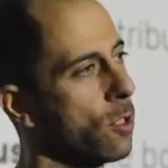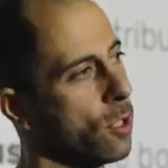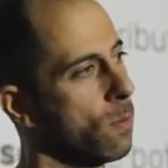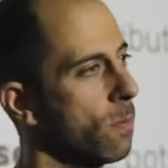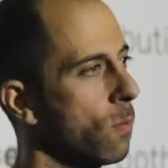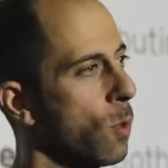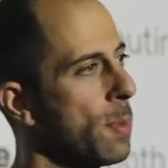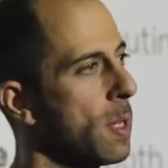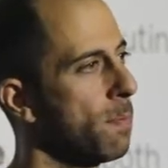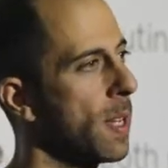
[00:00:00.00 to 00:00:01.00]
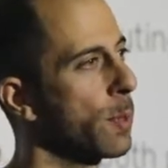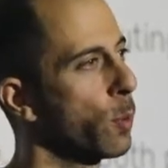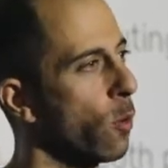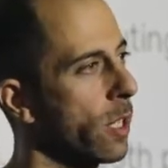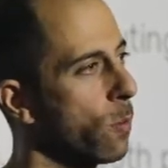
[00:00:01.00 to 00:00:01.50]
It's just we'd be
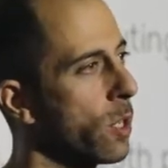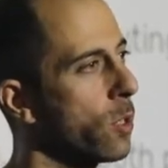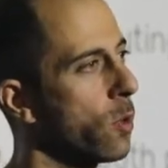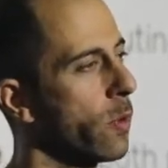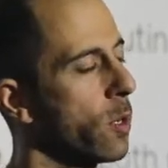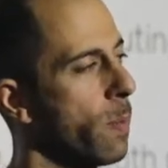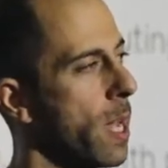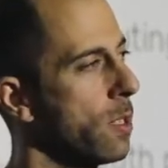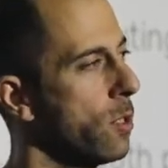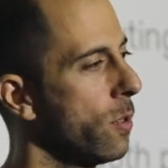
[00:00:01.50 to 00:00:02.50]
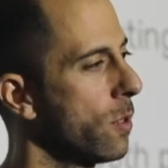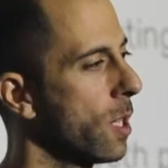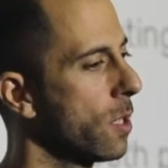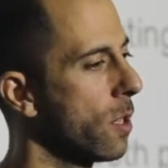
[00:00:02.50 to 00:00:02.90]
exploring it with you if you're a paid user.